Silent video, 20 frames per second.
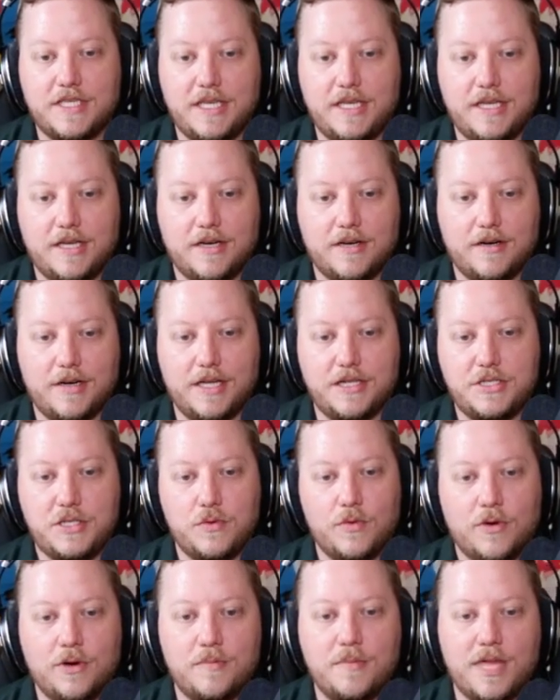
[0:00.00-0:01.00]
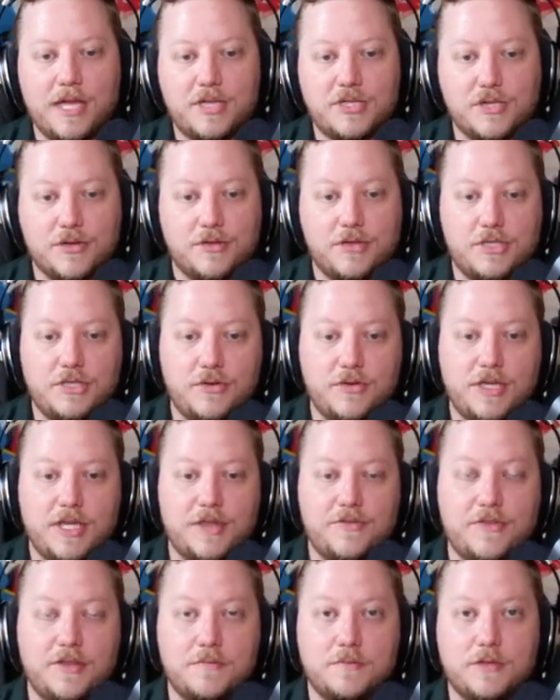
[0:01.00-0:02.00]
here is you want to make sure that you
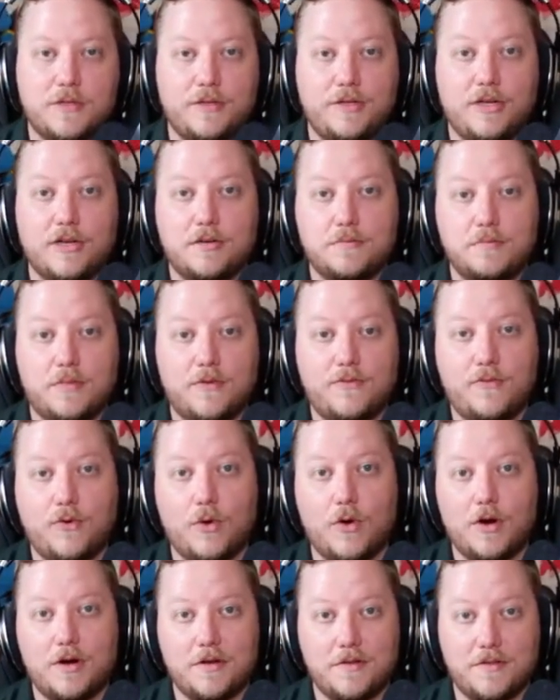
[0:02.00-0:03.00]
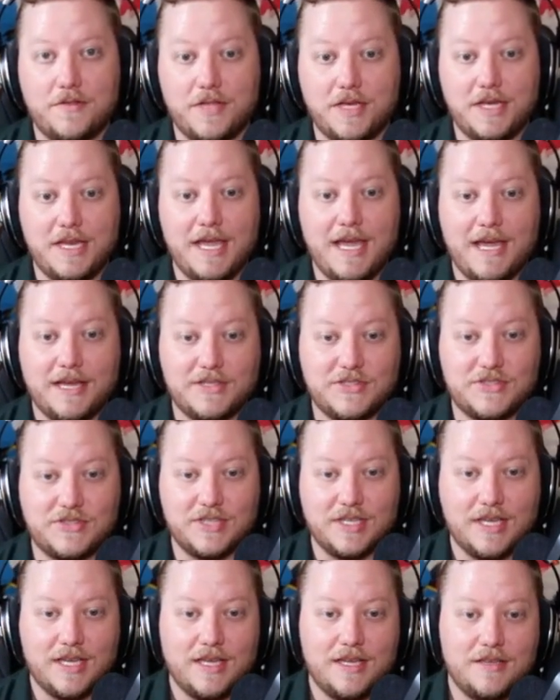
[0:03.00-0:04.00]
get them cleared before the next
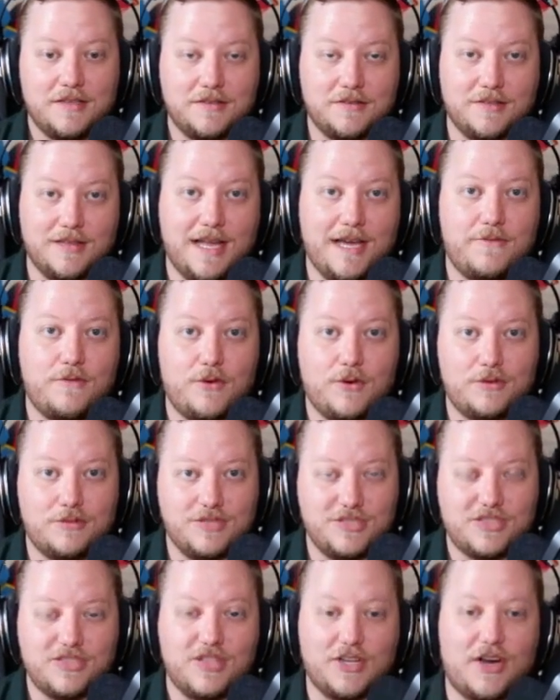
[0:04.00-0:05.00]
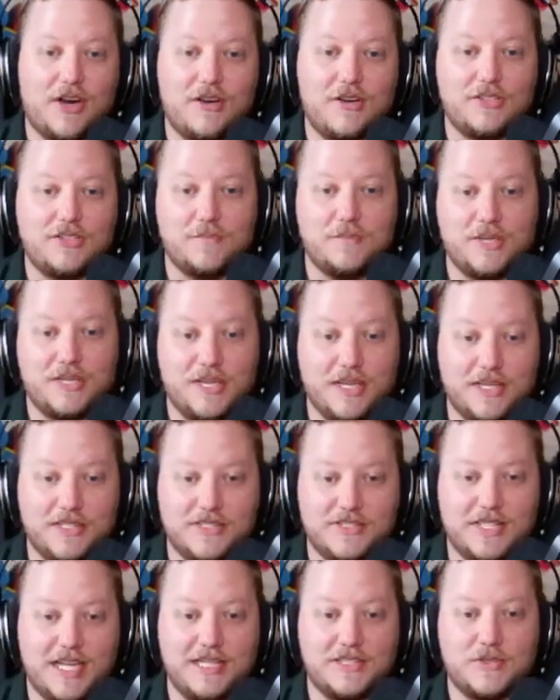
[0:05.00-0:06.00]
level starts,
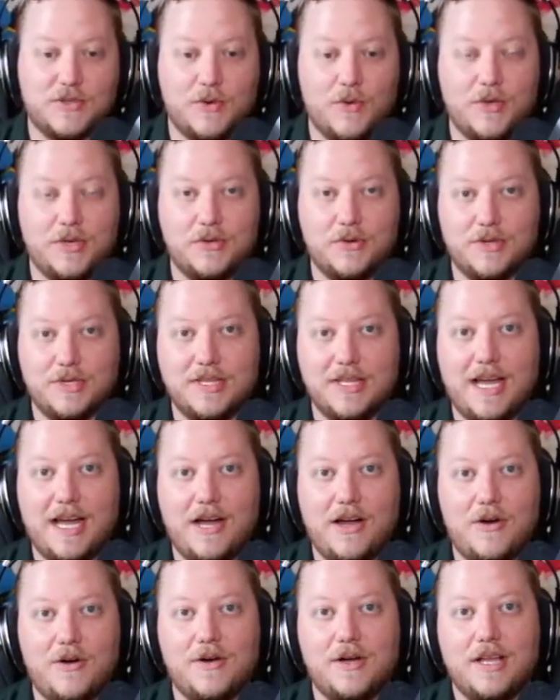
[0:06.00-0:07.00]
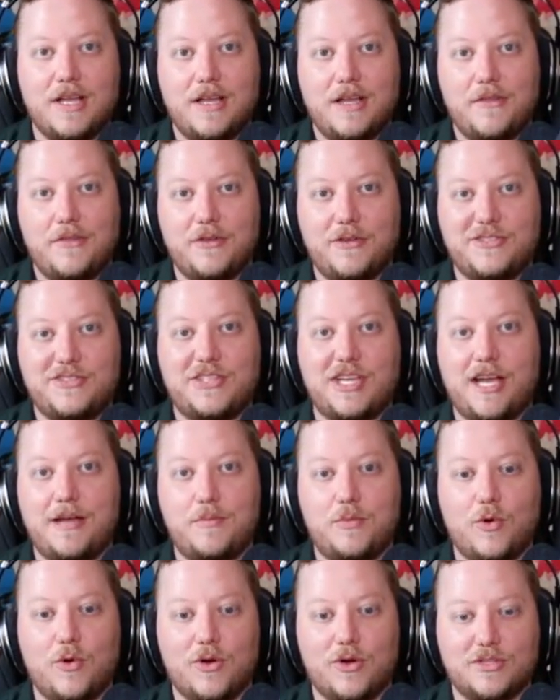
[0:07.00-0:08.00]
because that's going to allow those
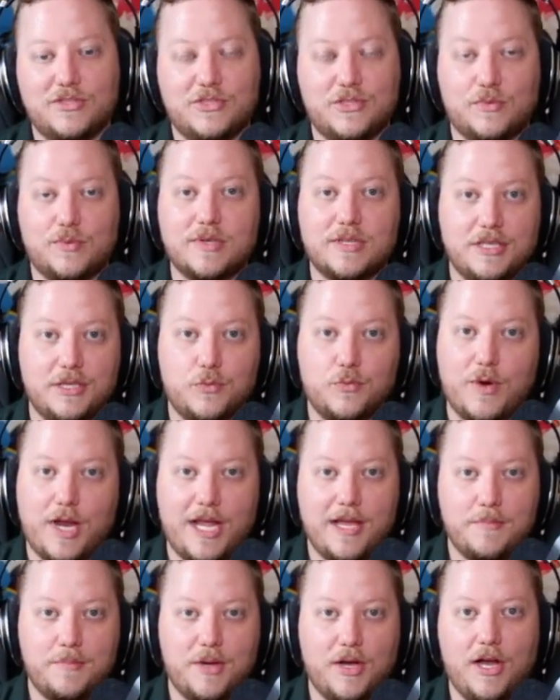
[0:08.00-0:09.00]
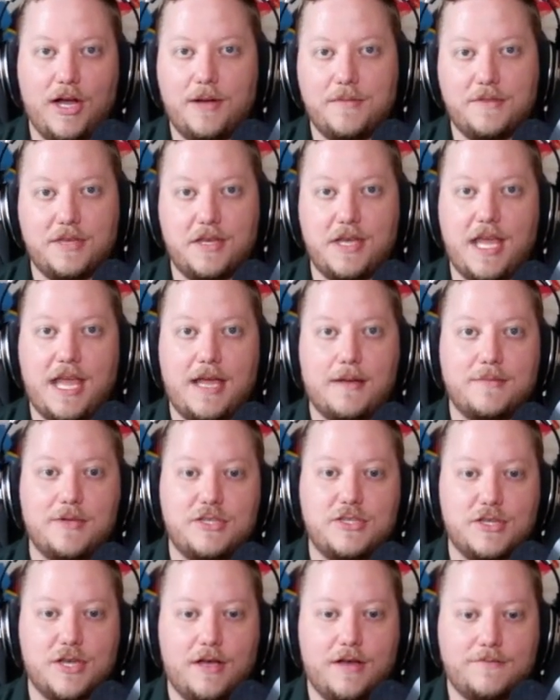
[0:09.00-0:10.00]
cyborgs to really ramp up the
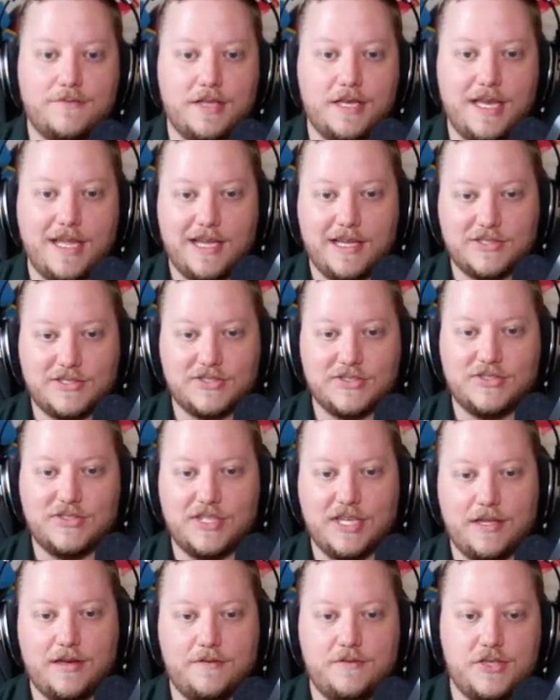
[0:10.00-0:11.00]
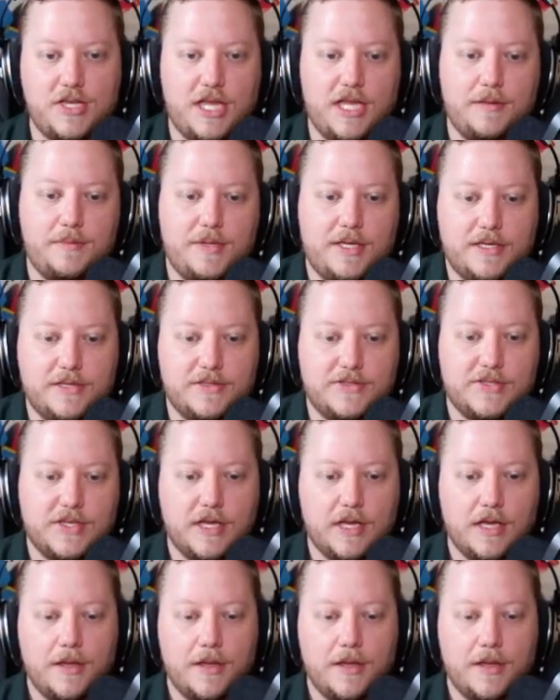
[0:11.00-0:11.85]
damage of the next set of champions.